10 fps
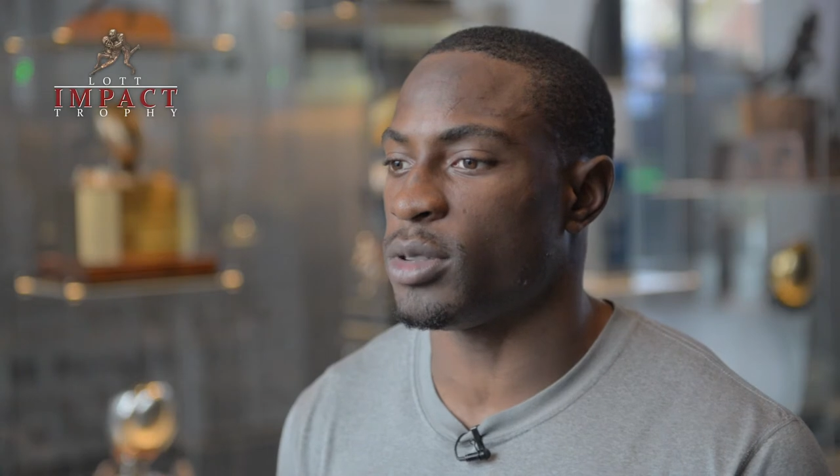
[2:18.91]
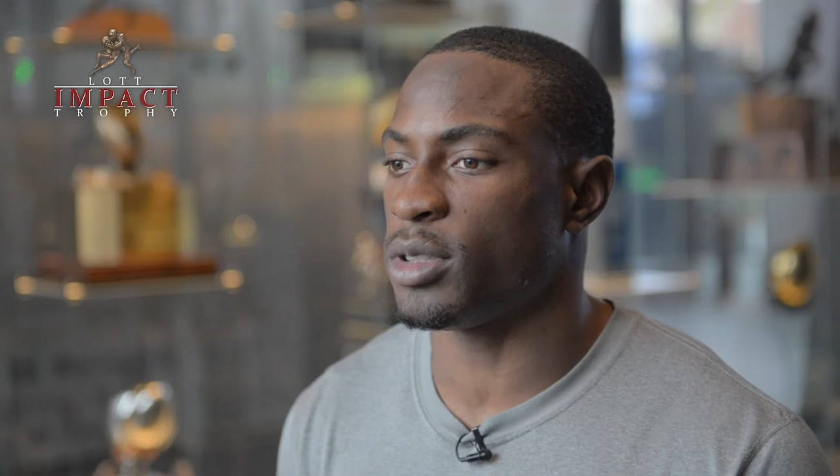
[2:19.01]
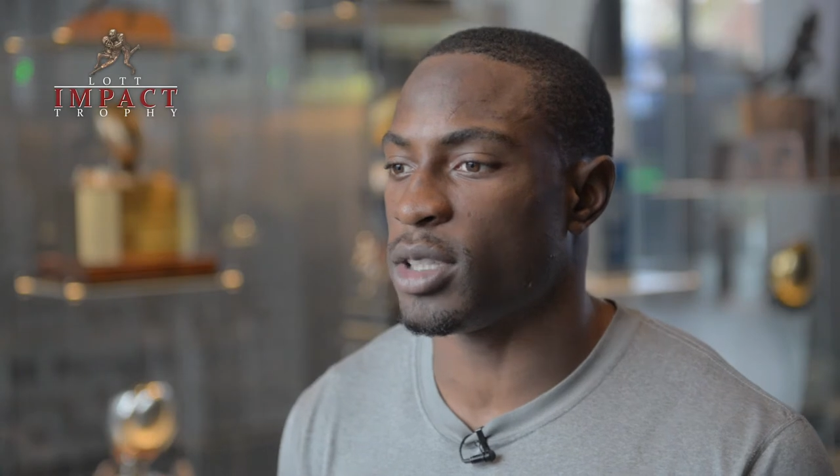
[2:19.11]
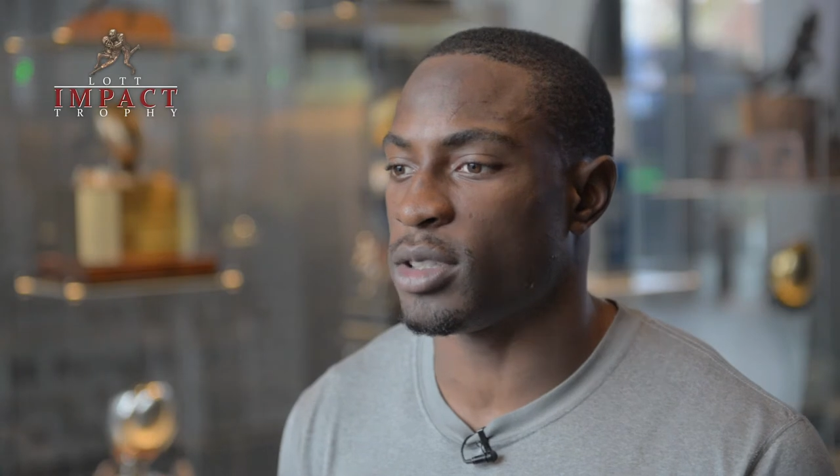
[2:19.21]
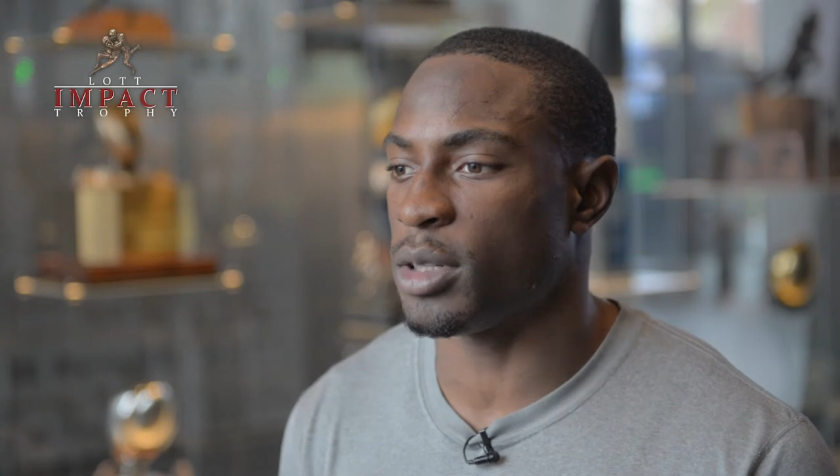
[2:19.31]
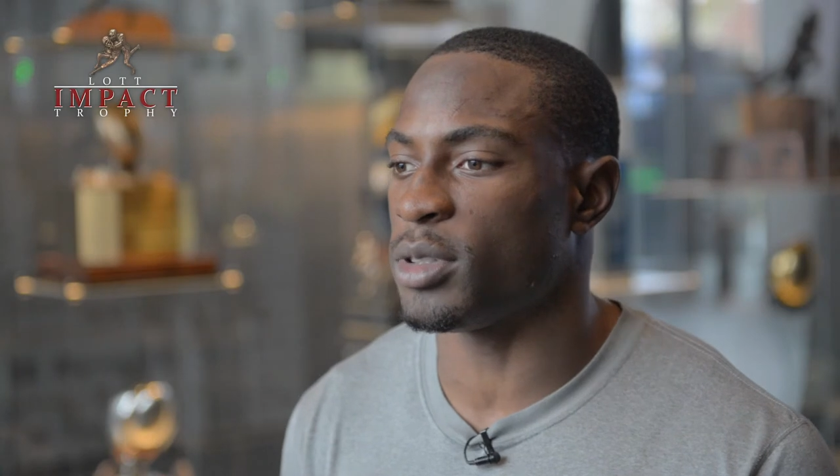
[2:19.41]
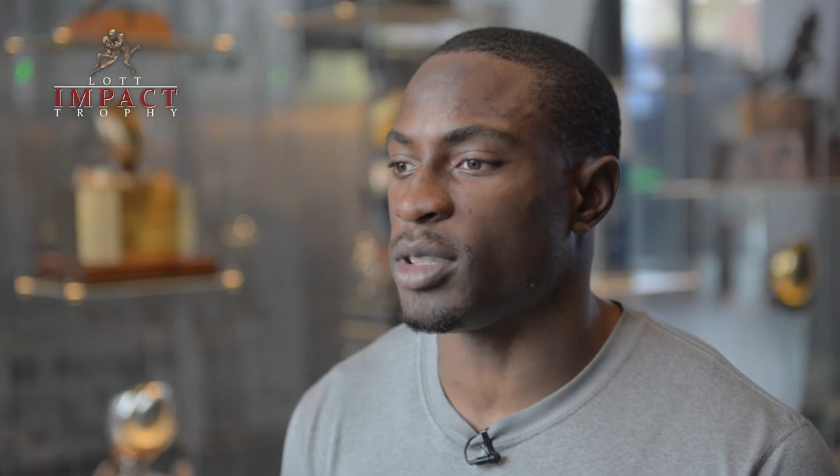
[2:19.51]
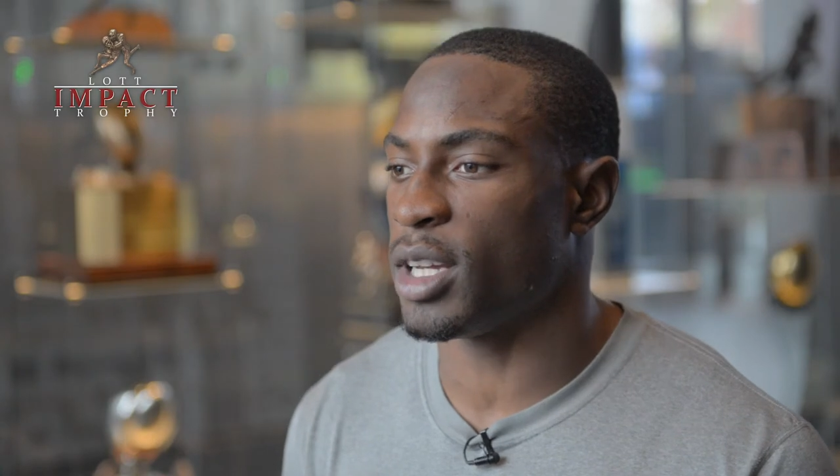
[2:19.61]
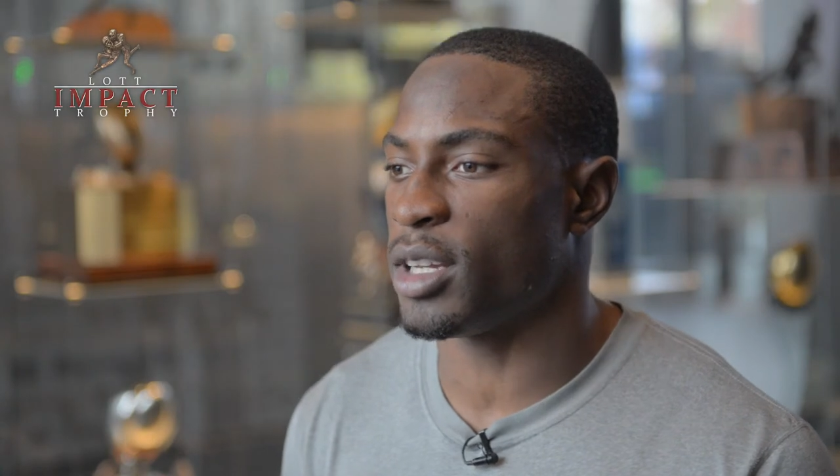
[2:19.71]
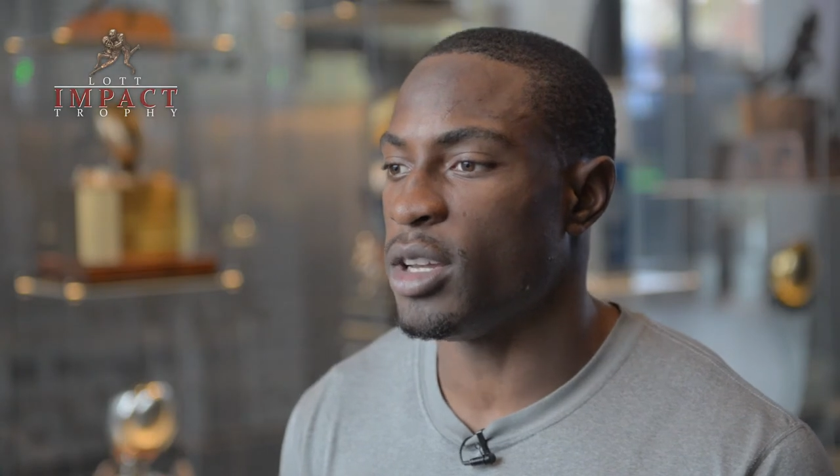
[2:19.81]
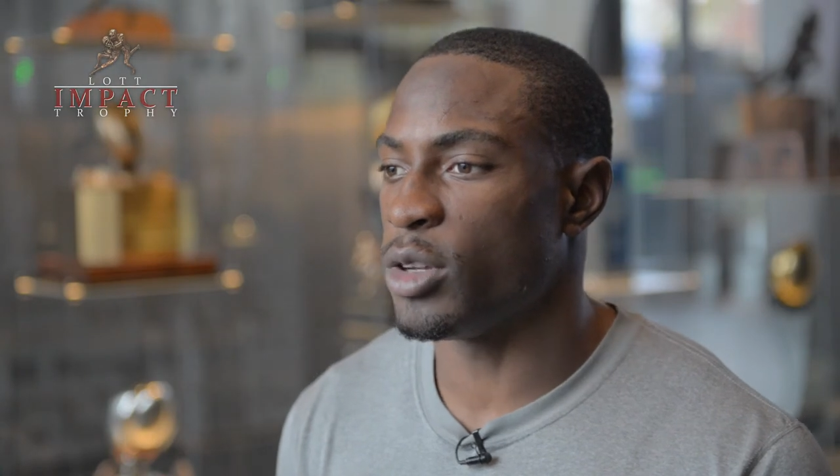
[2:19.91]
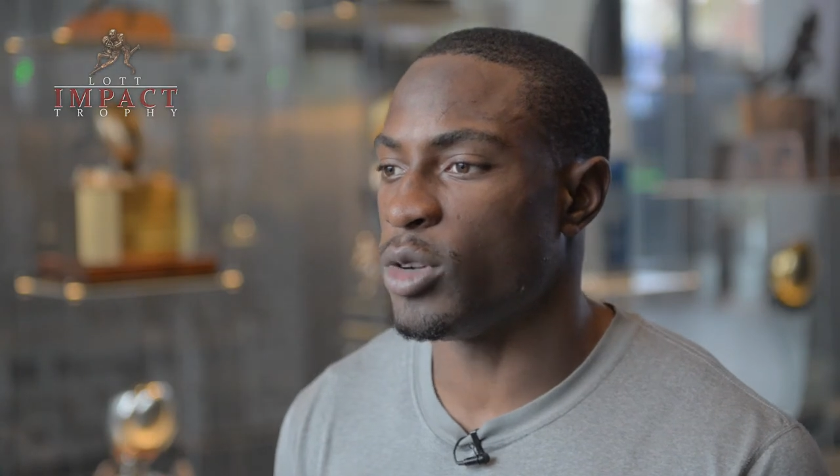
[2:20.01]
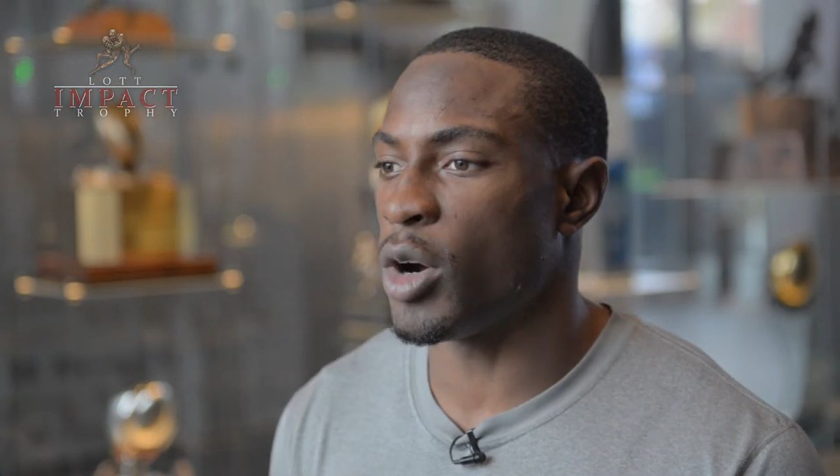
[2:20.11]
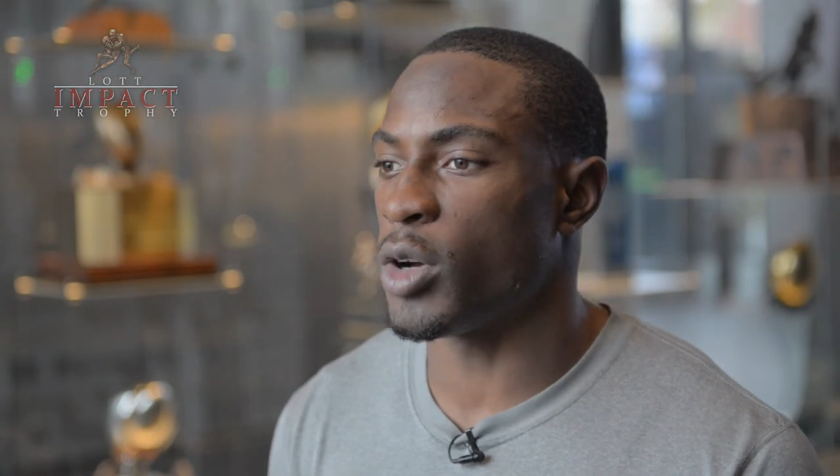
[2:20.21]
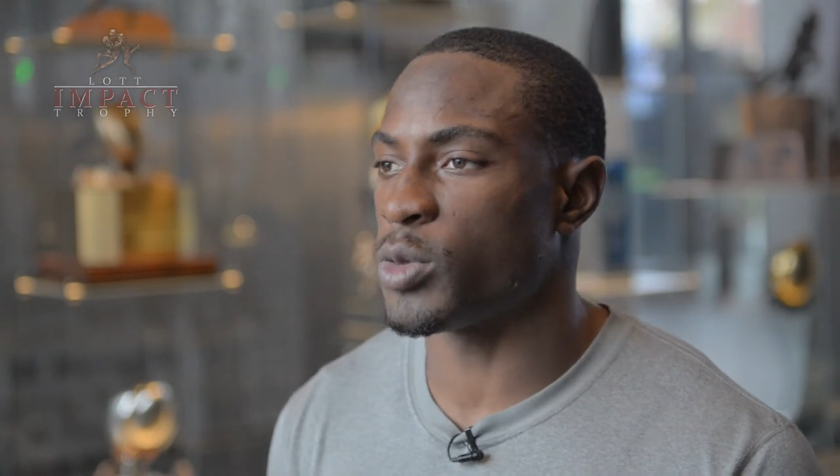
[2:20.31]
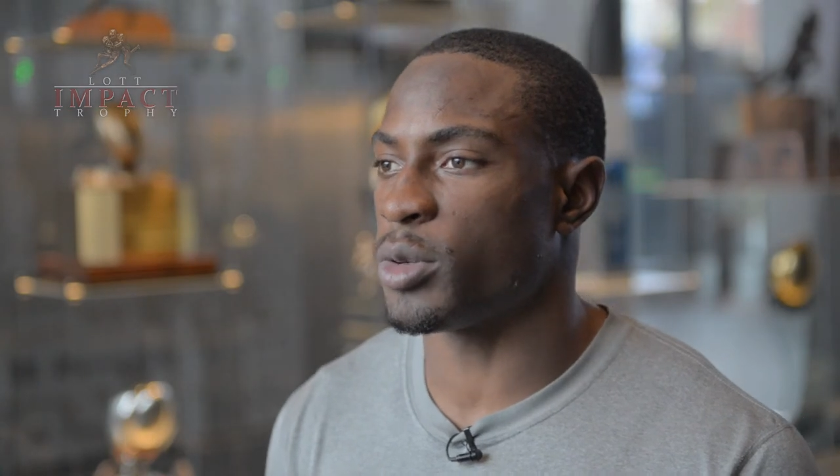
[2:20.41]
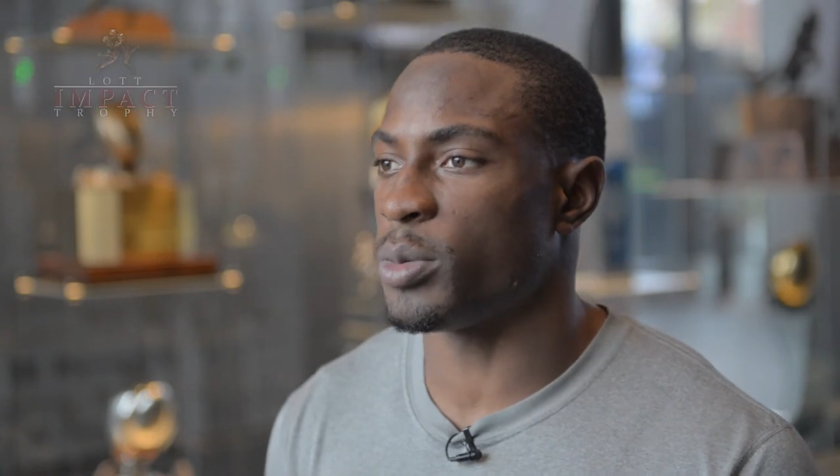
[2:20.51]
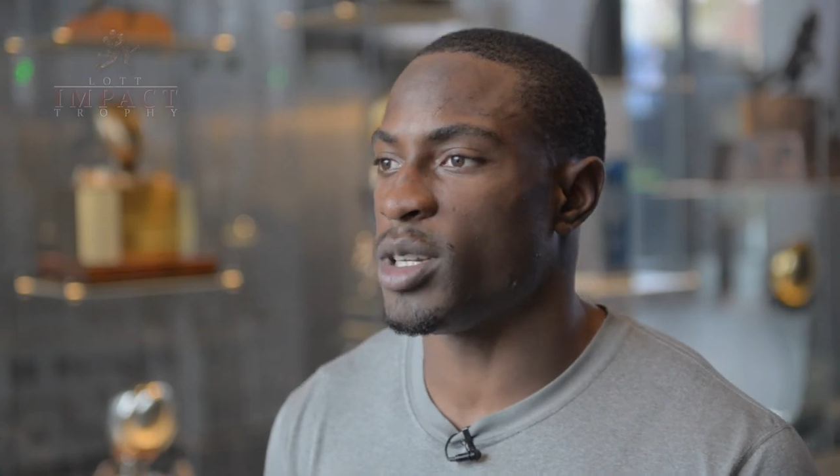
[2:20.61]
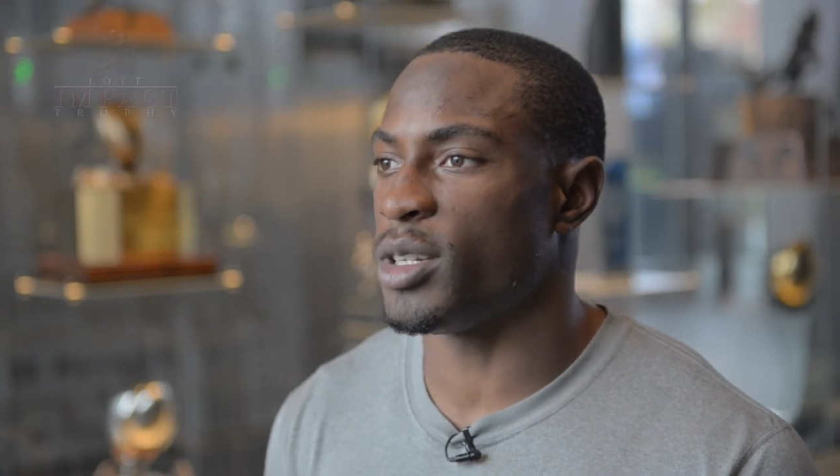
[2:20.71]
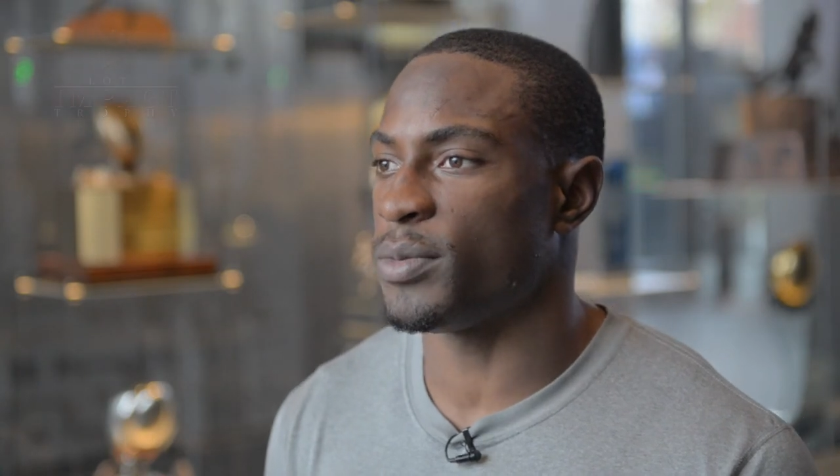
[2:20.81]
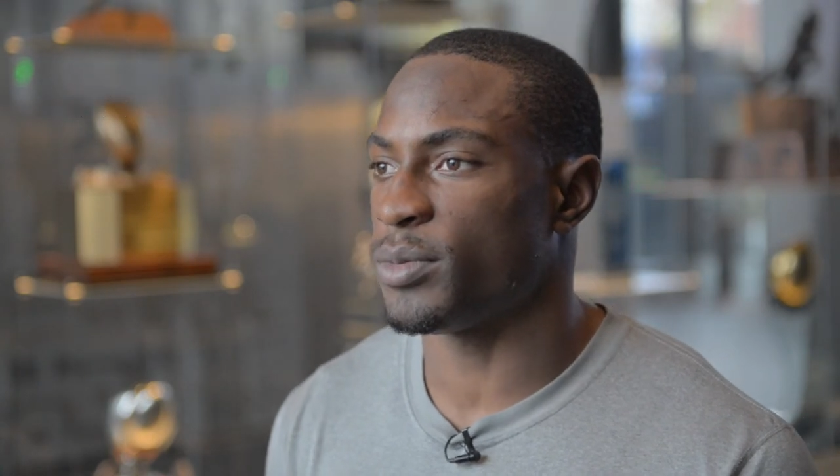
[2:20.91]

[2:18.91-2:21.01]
And that's something that you always want to be.